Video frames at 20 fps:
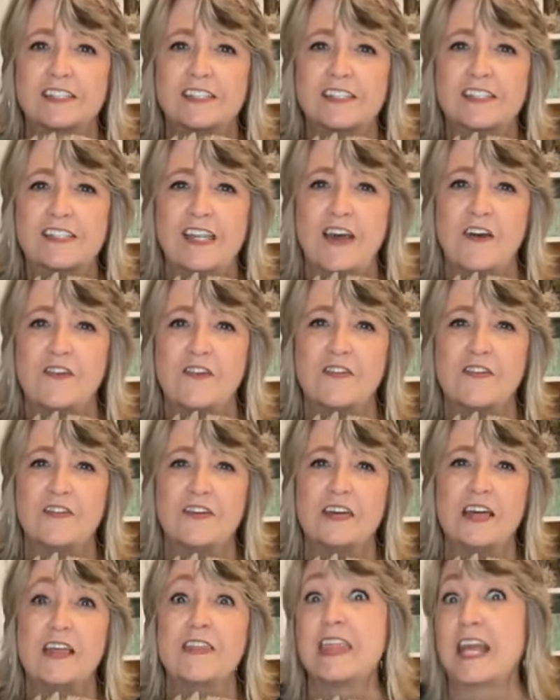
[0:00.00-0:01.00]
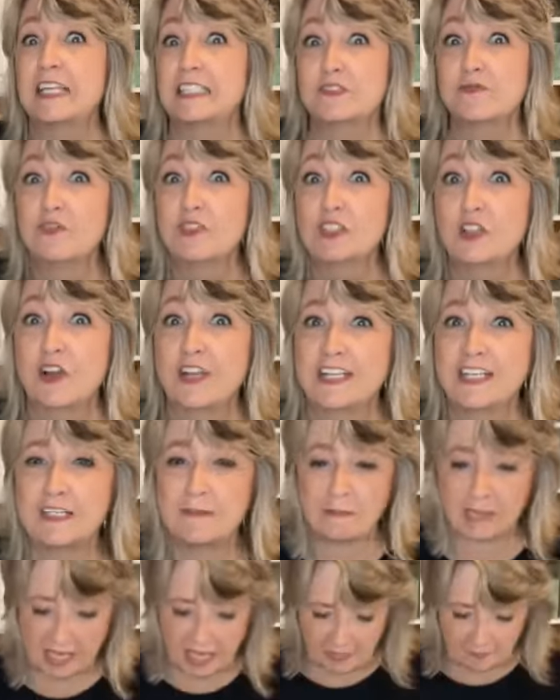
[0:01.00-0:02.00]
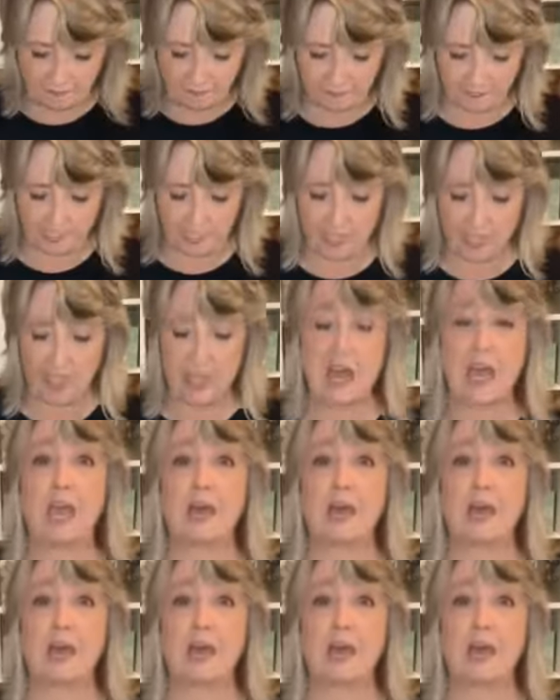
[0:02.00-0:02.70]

So thanks for joining me.